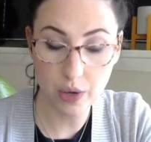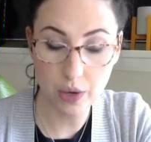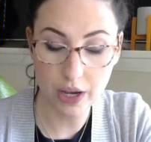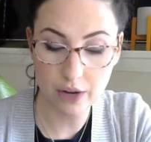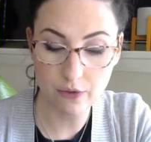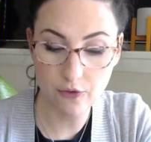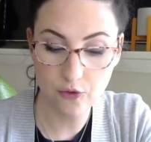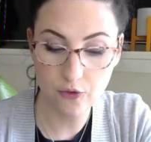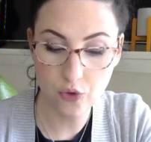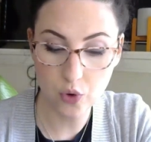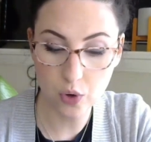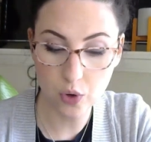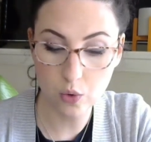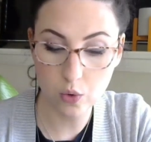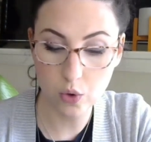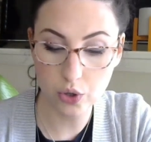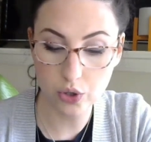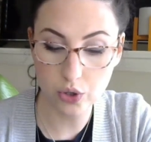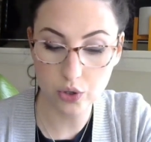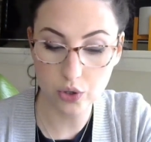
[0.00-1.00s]
had 4
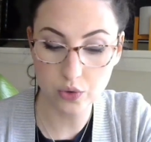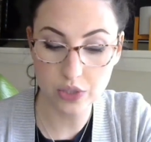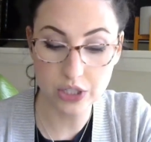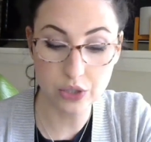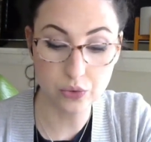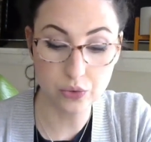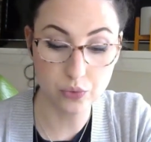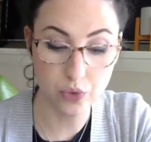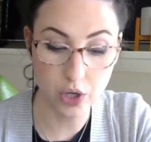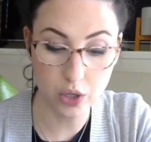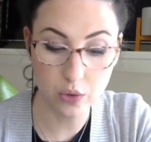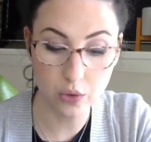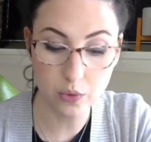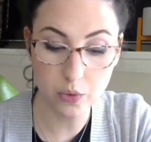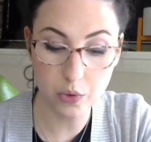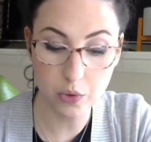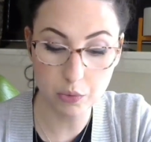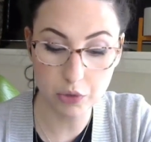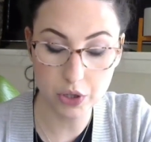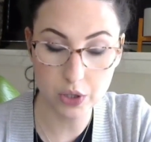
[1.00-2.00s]
quarter notes in a row and
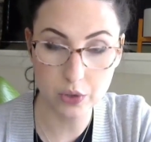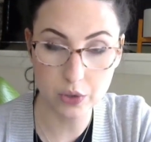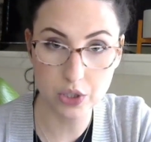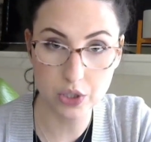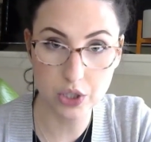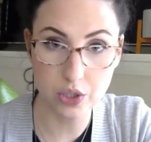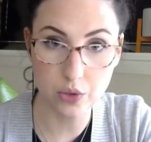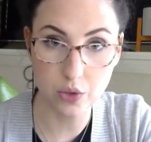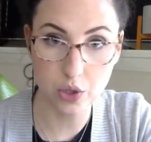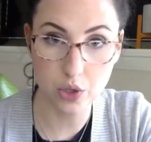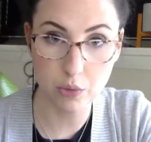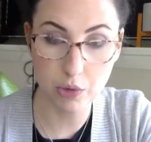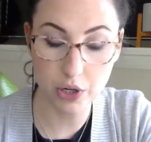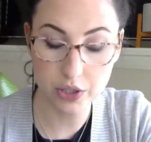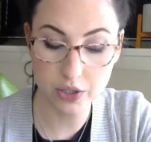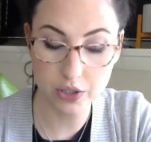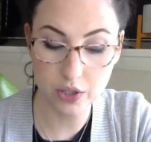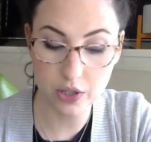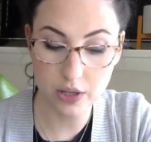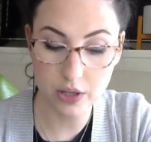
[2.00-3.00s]
we put those tenuto
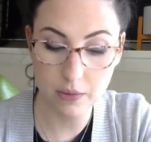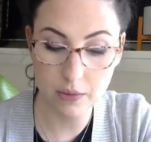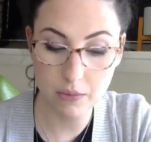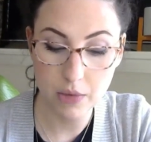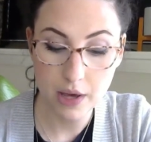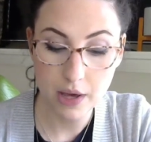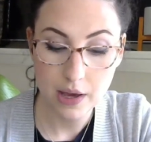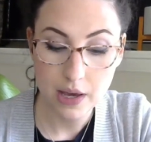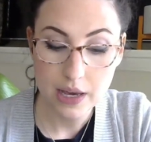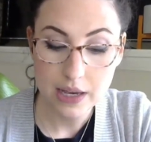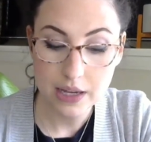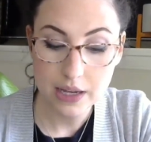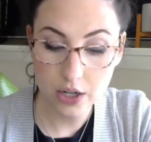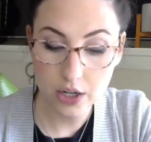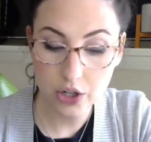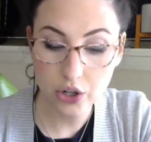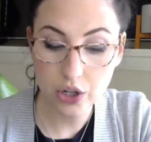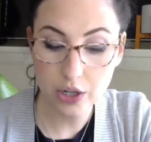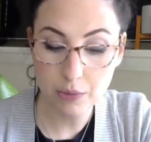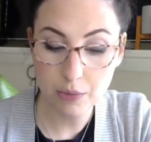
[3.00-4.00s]
marks on them. Here
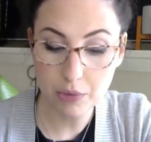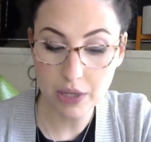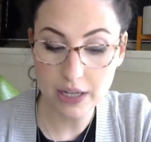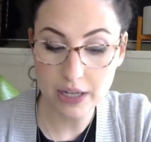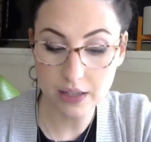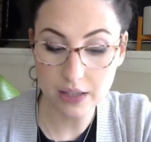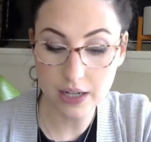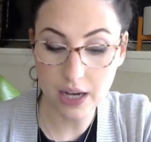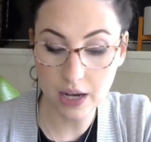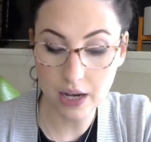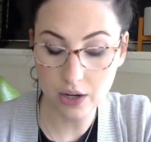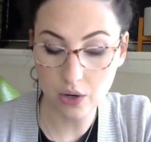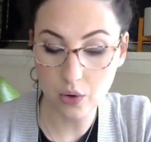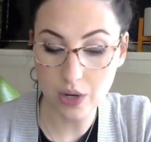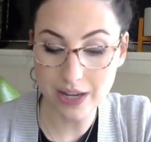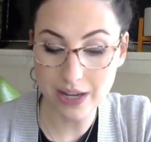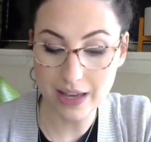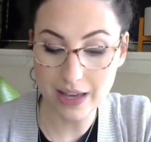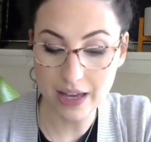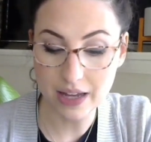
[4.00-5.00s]
you're going to play legato
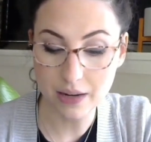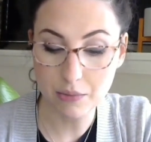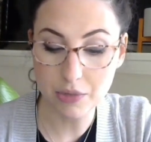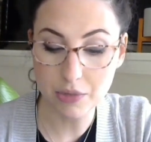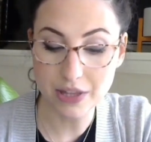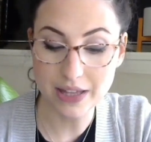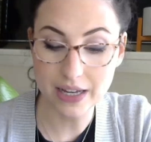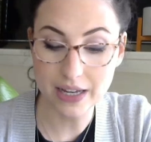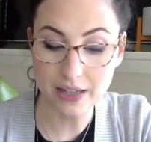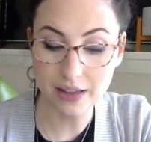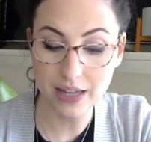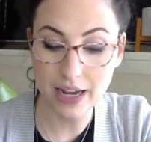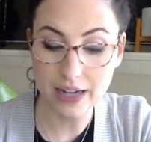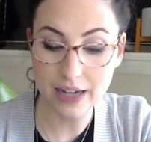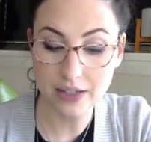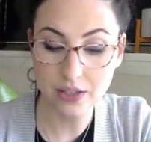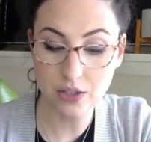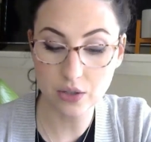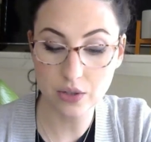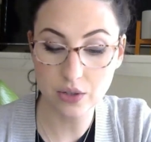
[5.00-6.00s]
again, but that
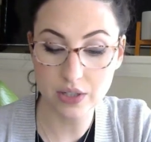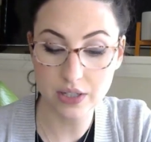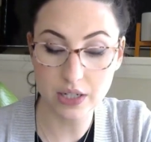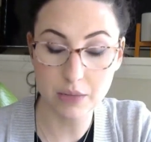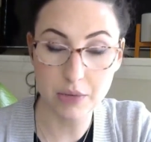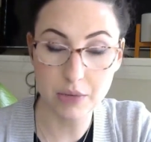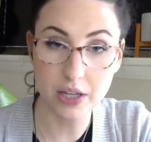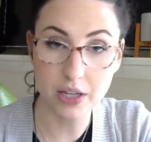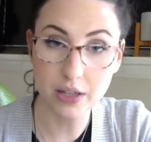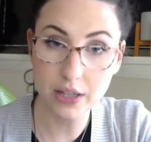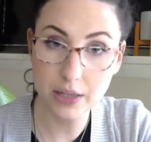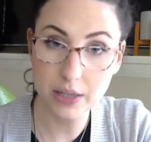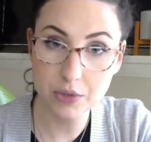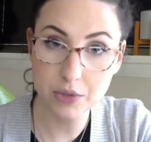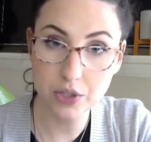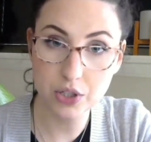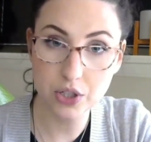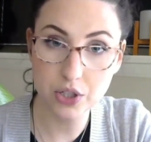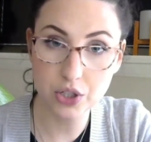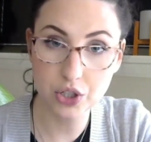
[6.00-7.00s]
last note is going to be
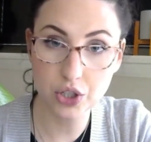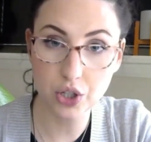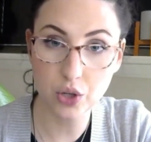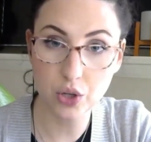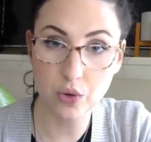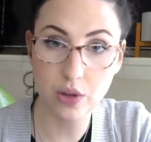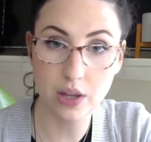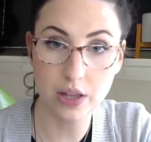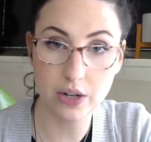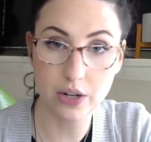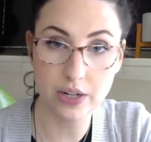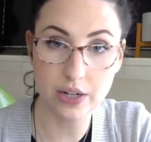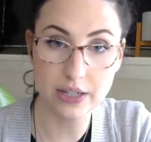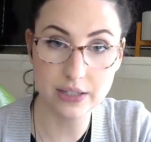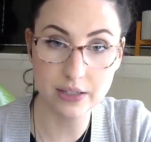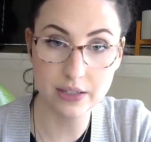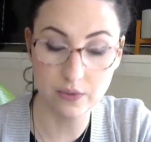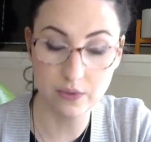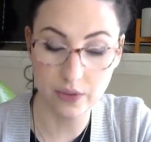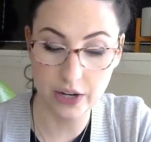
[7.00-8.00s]
clipped to show that there
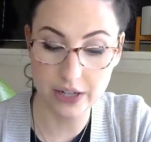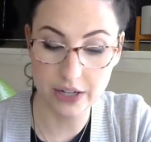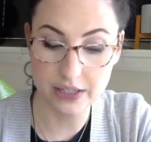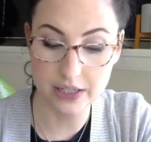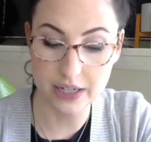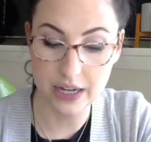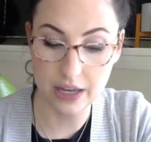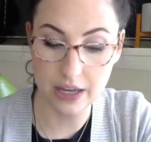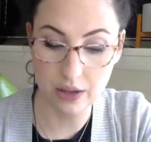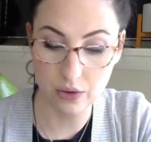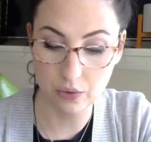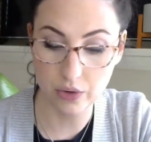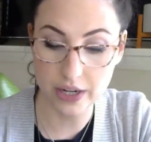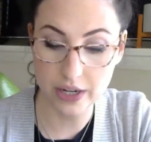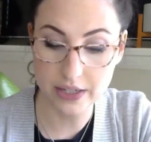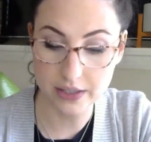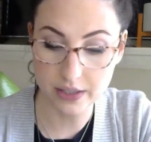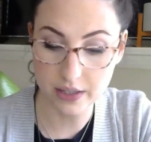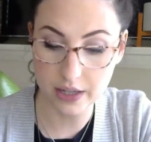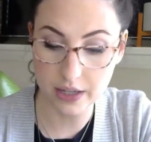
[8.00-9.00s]
is in fact an 8th
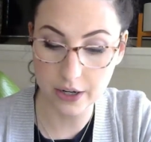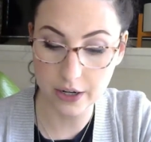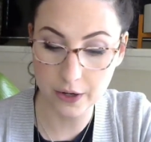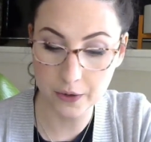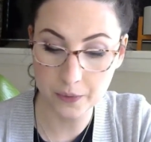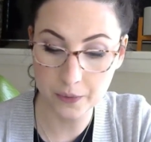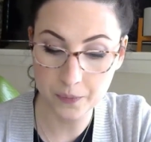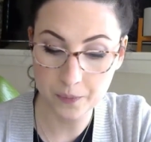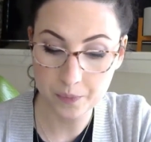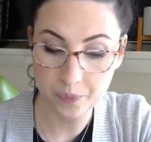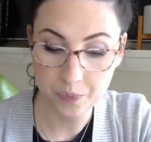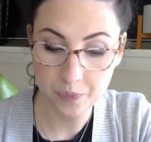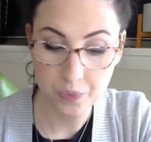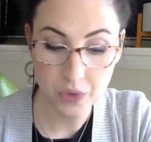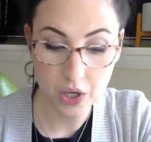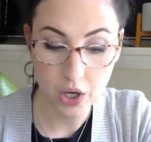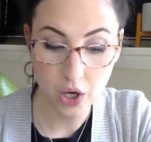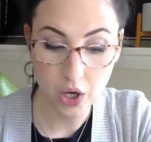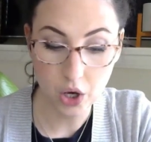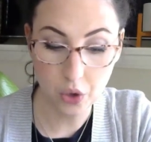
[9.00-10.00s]
rest there.
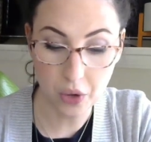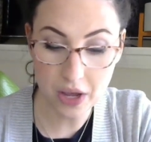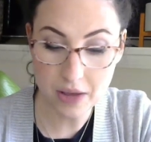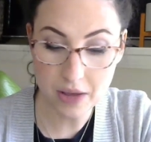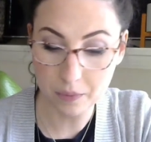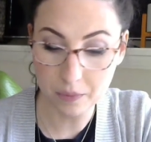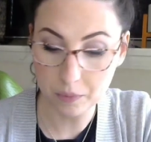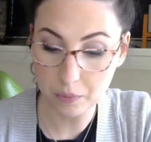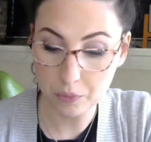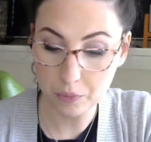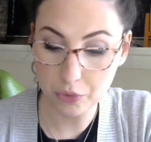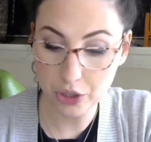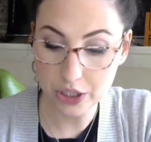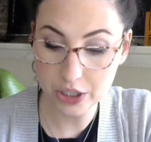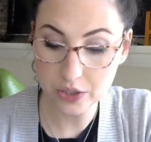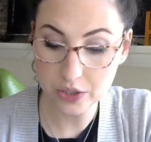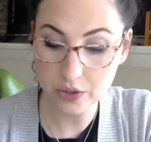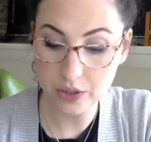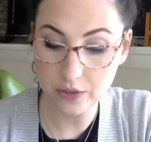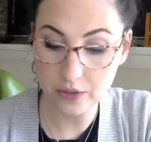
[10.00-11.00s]
Okay, pretty
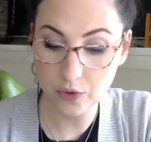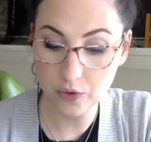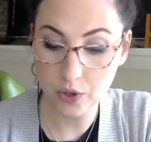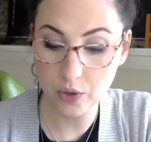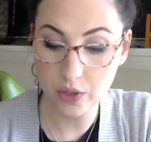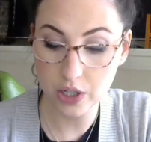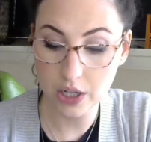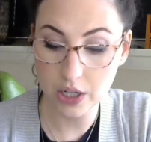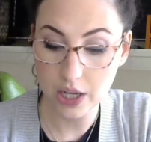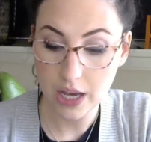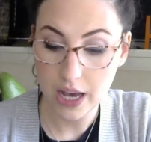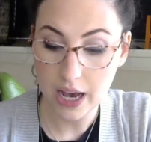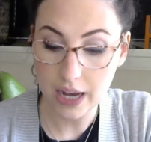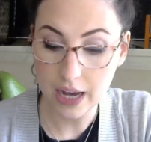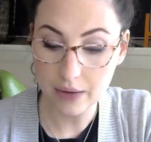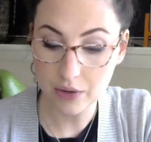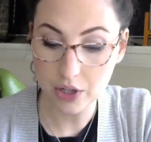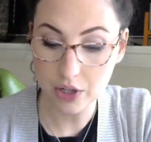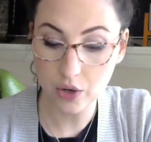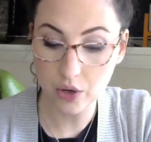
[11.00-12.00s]
straightforward. I'm
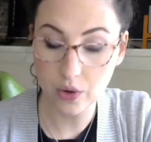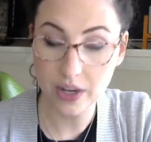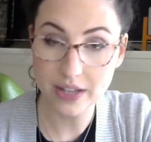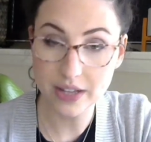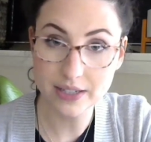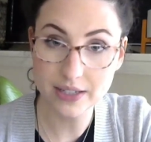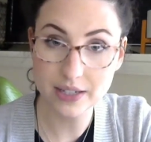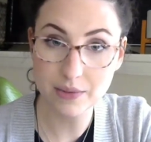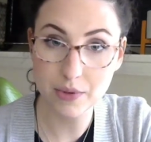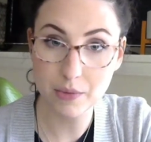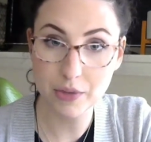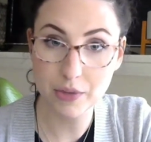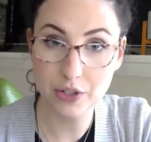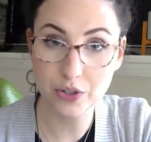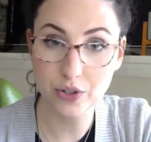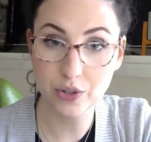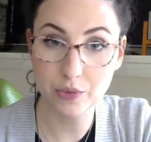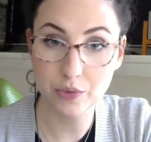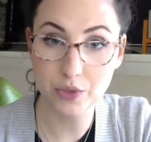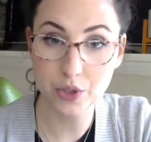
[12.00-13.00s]
going to go ahead and set my
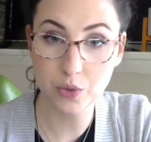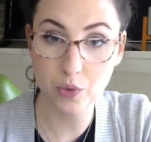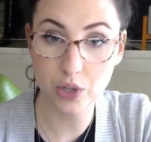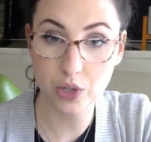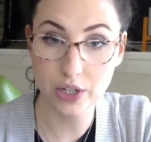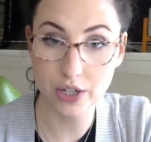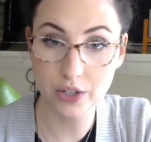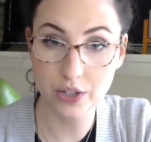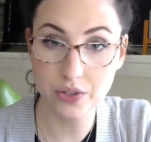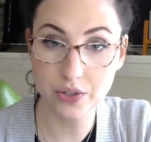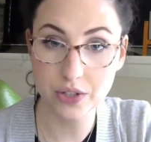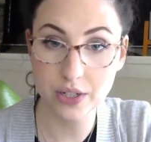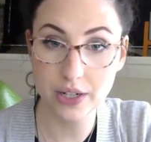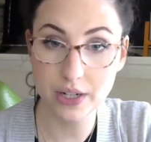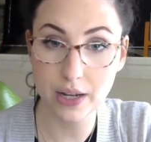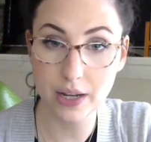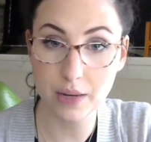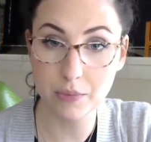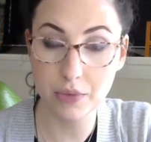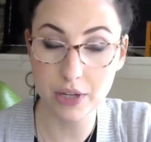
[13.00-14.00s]
metronome to 100
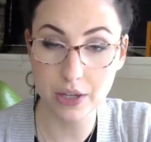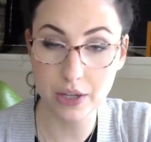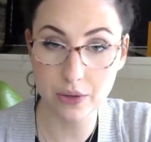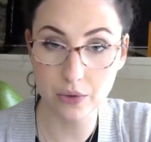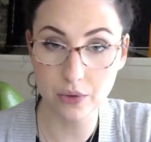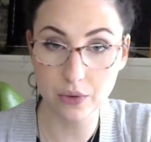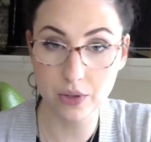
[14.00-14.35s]
and play through